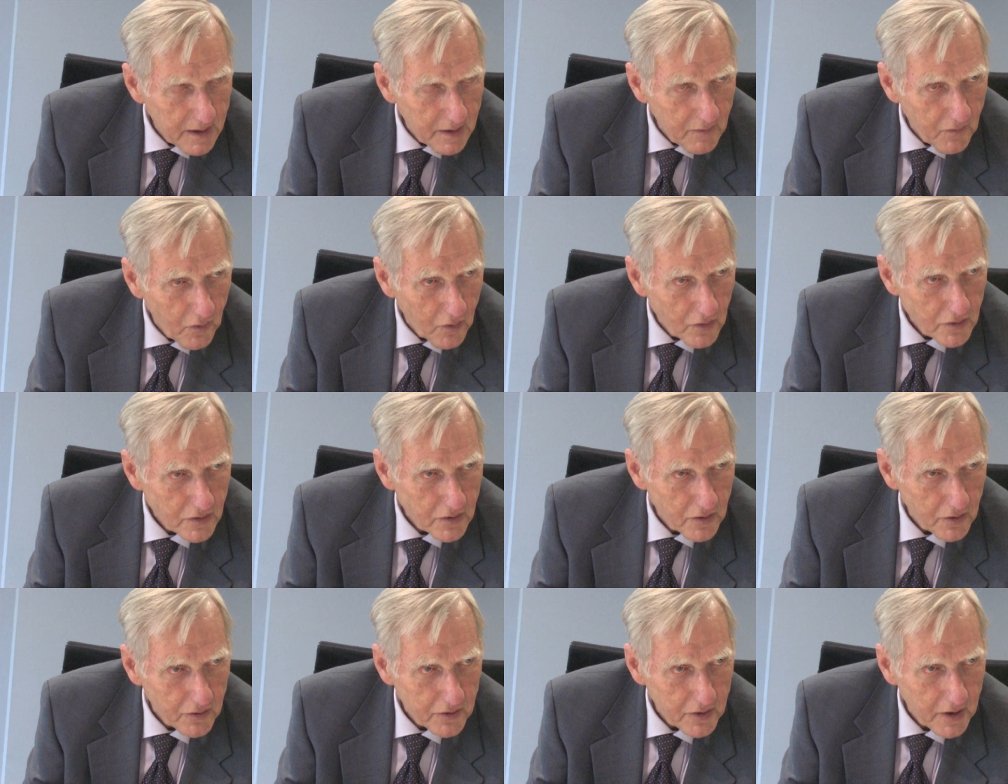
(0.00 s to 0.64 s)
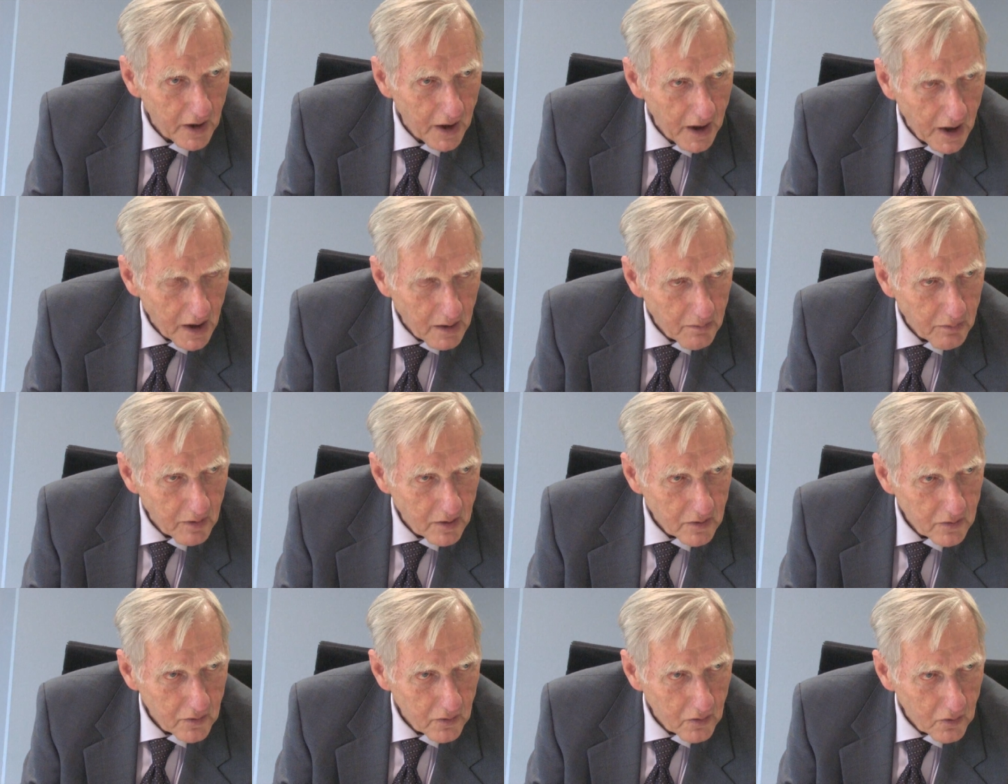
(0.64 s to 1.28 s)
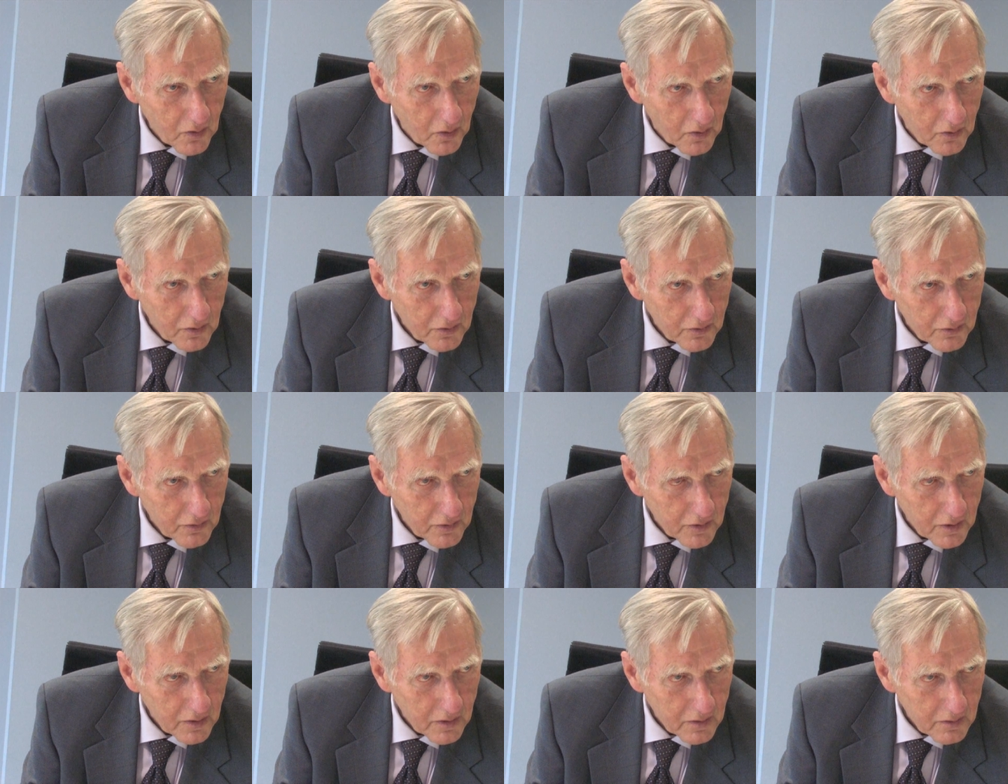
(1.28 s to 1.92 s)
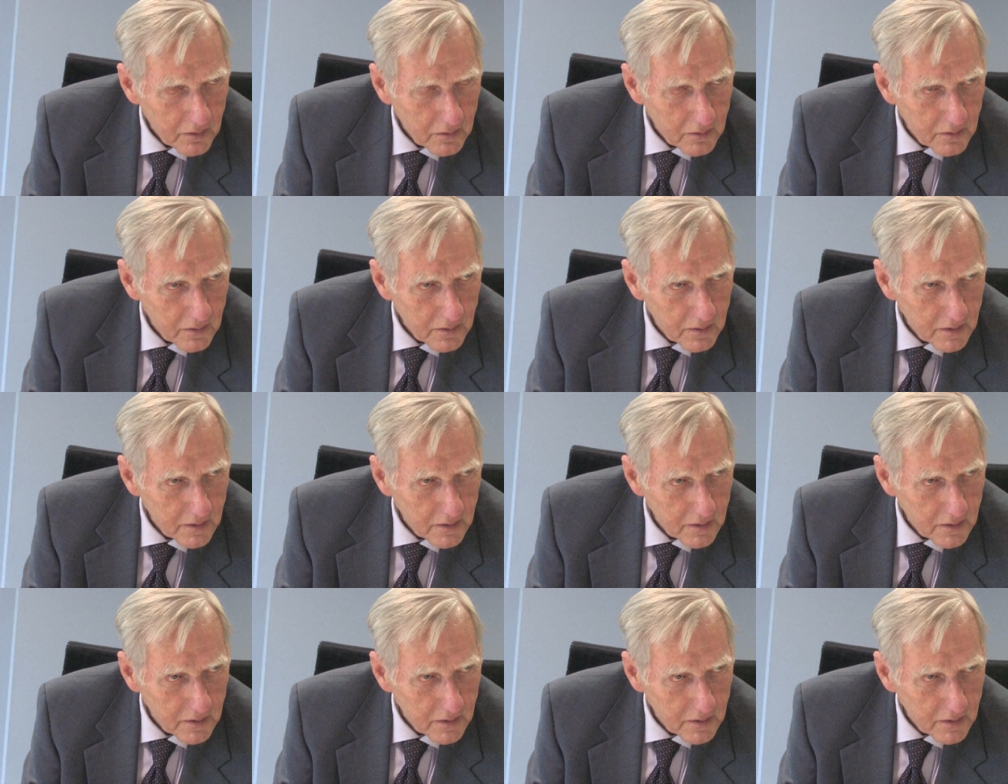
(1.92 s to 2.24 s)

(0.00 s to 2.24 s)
He was not able to go to the,